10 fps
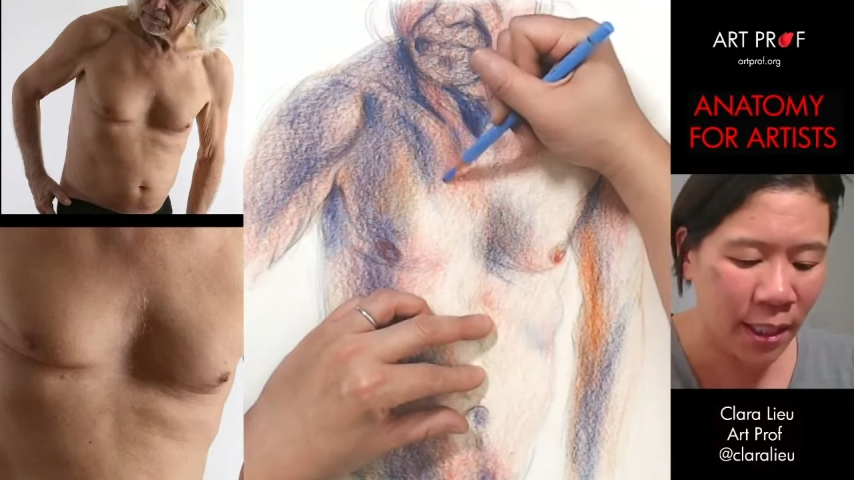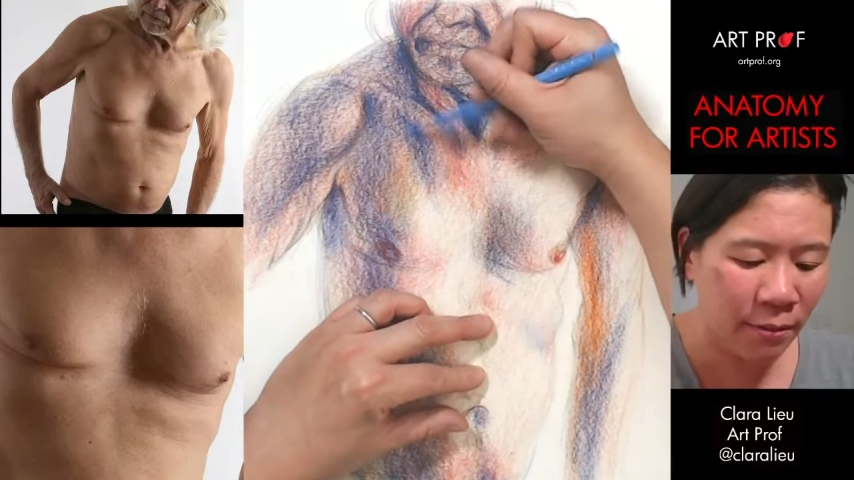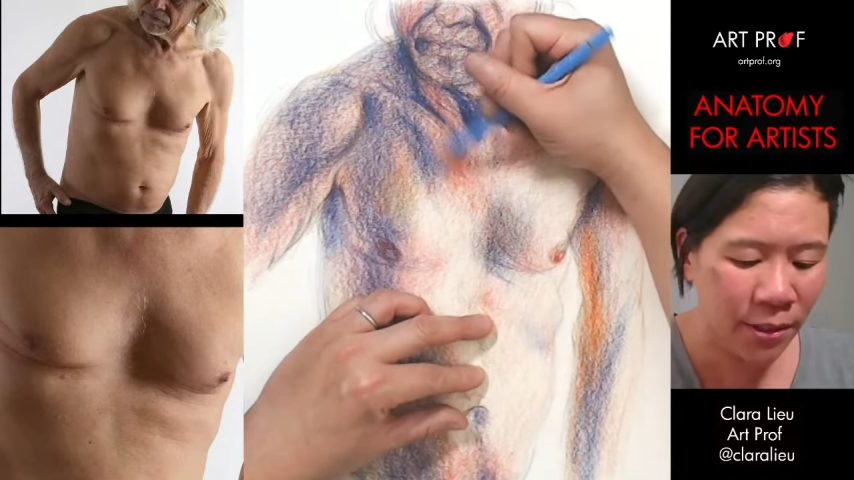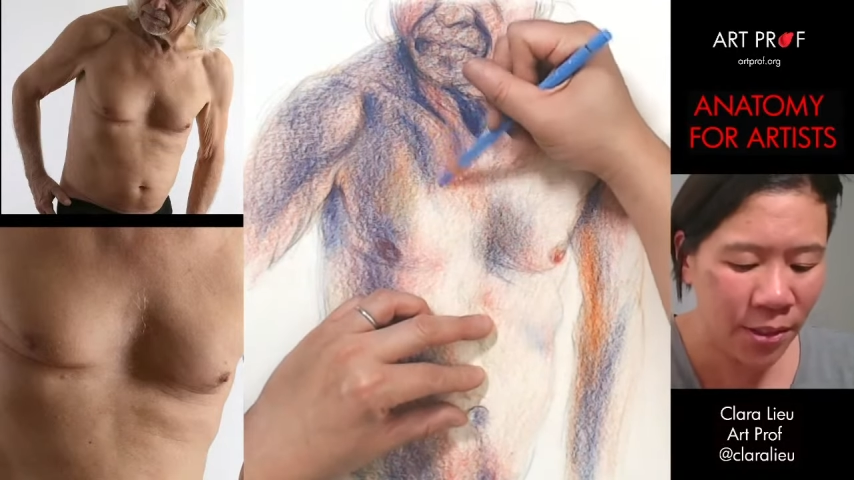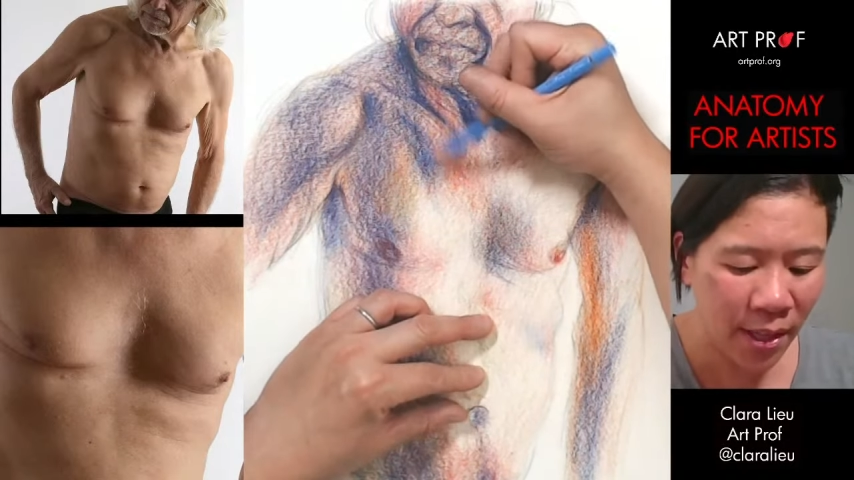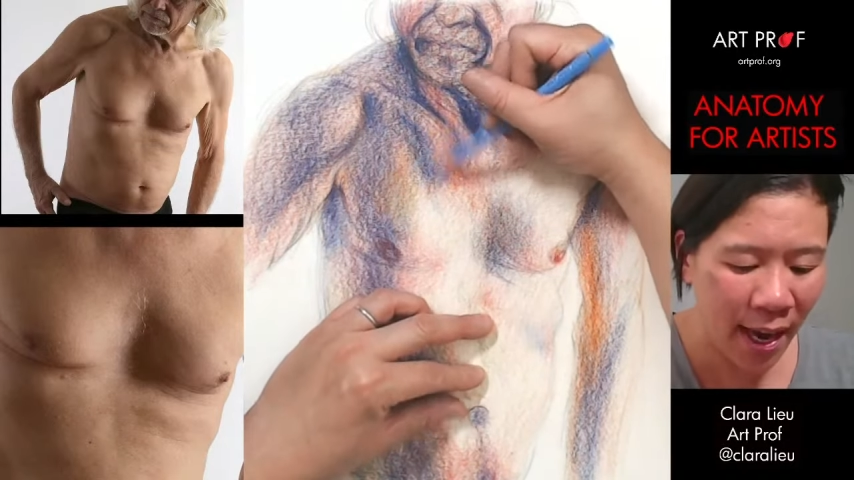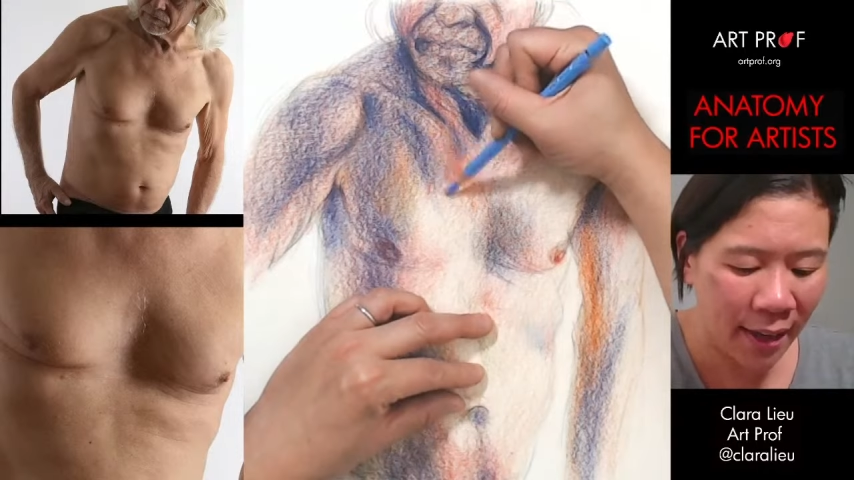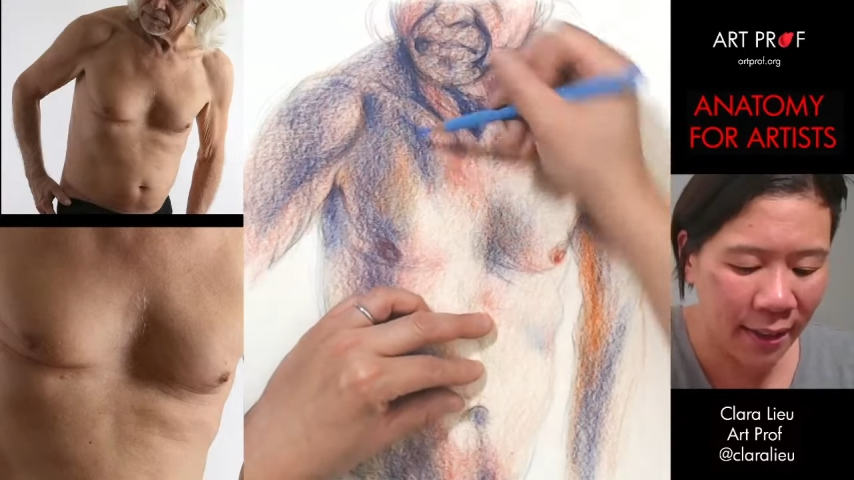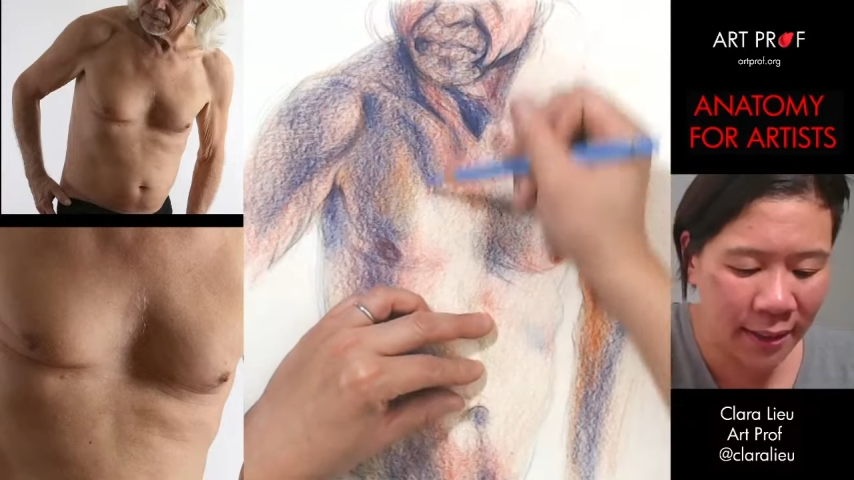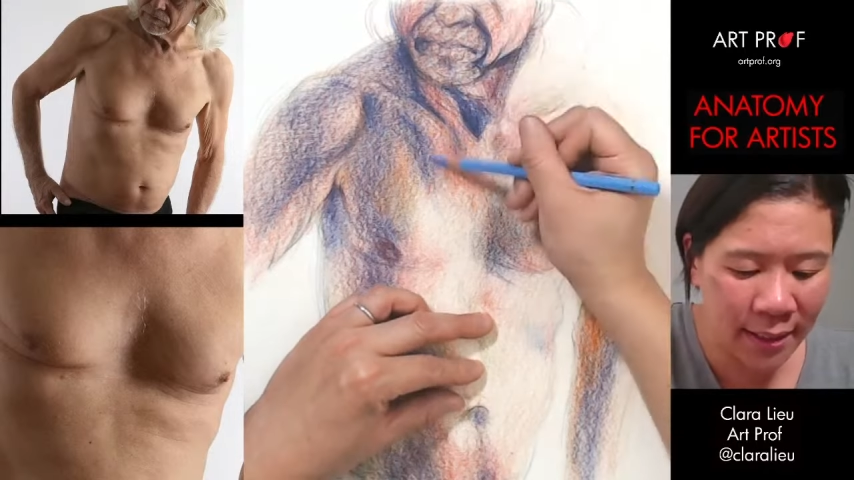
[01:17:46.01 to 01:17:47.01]
and I want to do
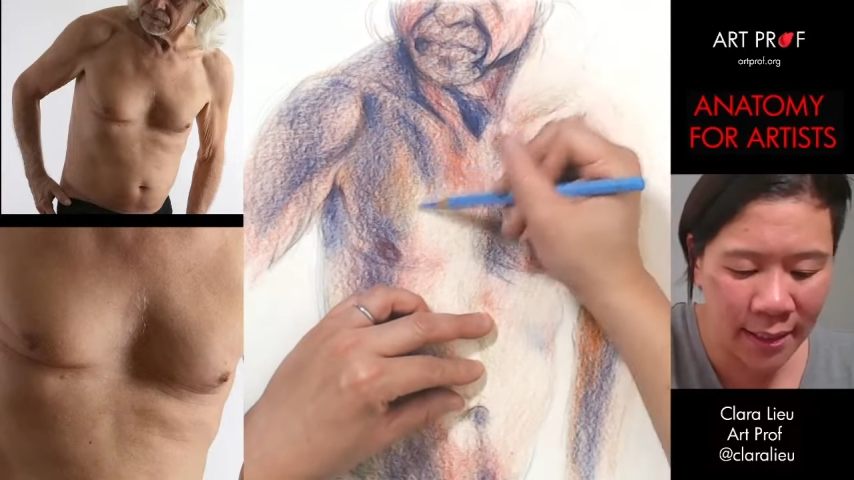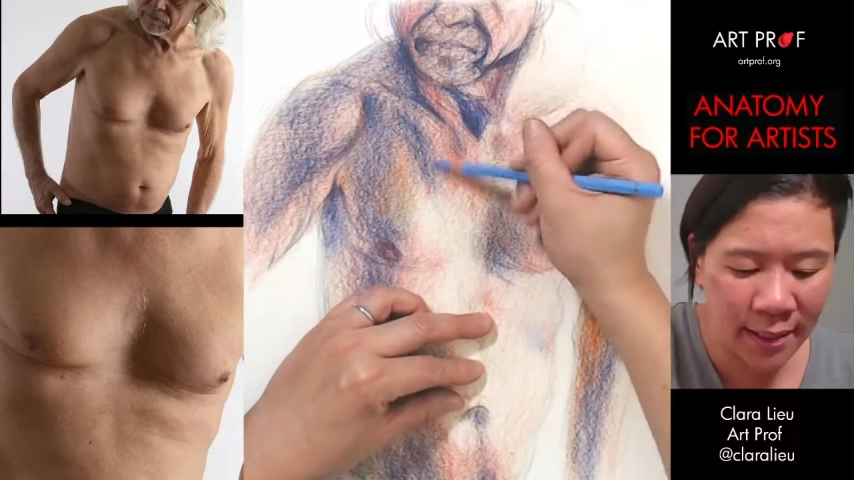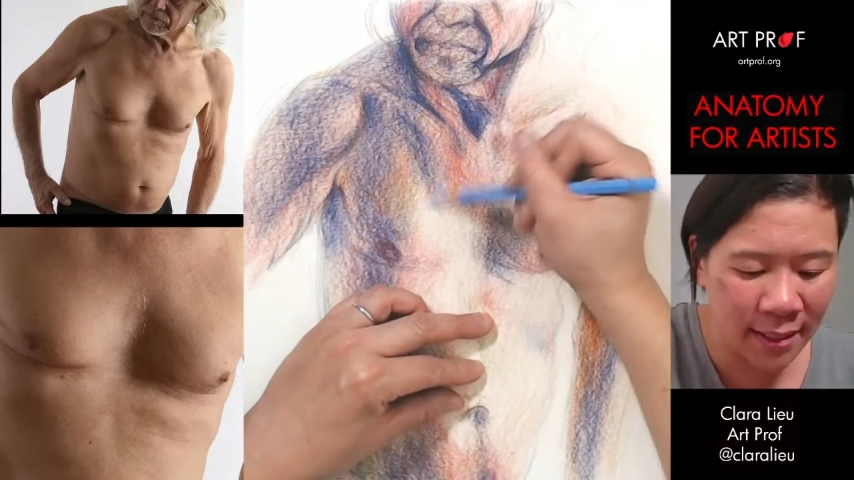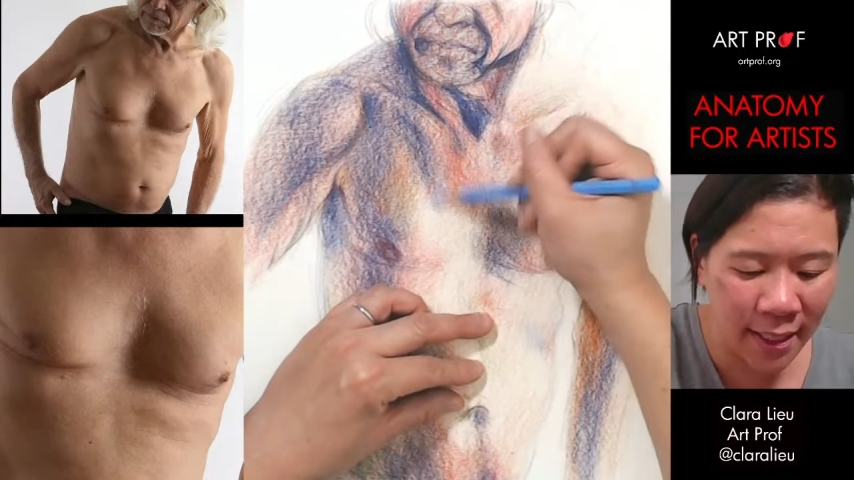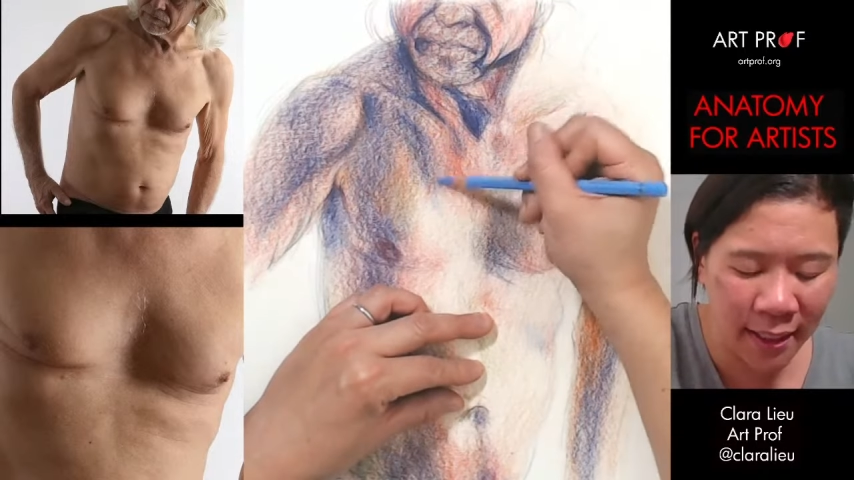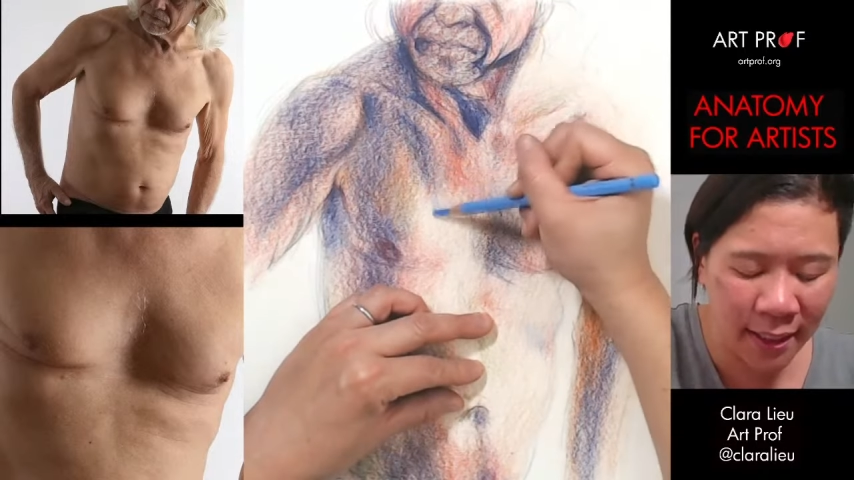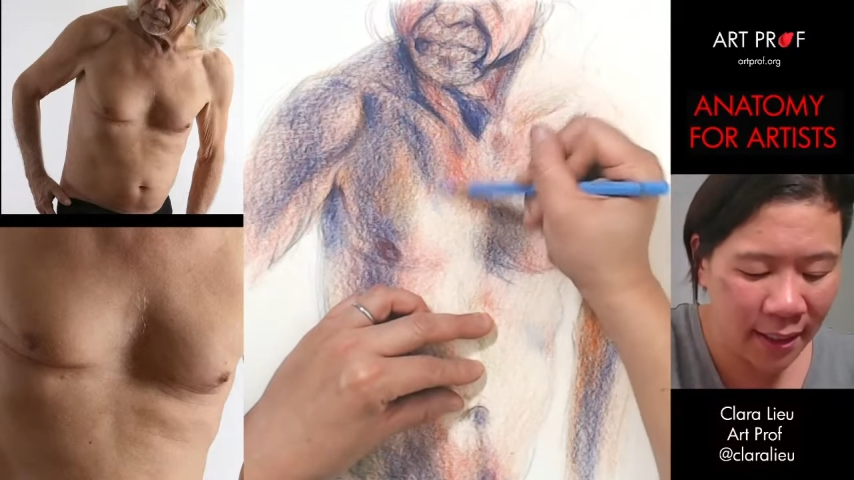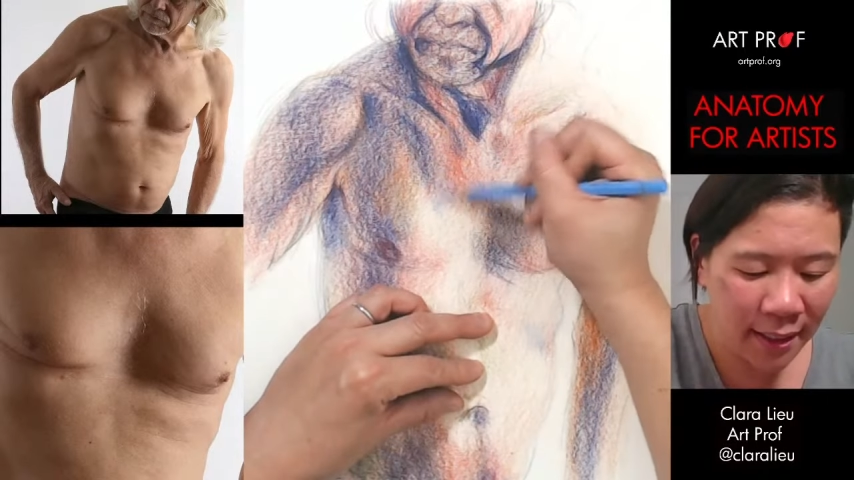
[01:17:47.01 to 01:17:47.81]
that. And it's just like,